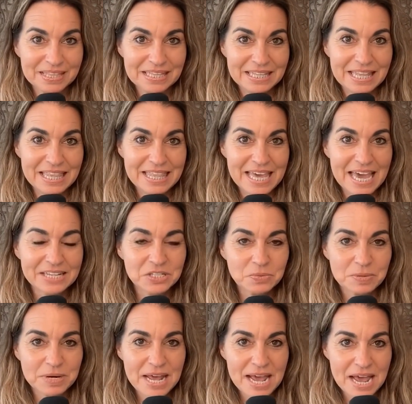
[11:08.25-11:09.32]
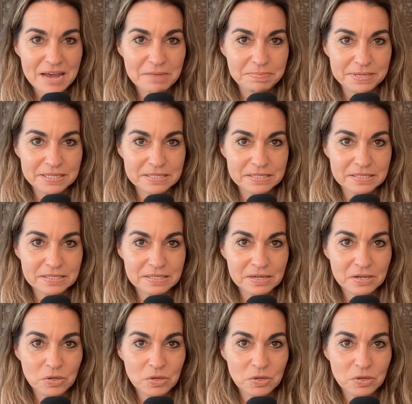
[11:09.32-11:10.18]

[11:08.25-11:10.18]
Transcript: That's what happens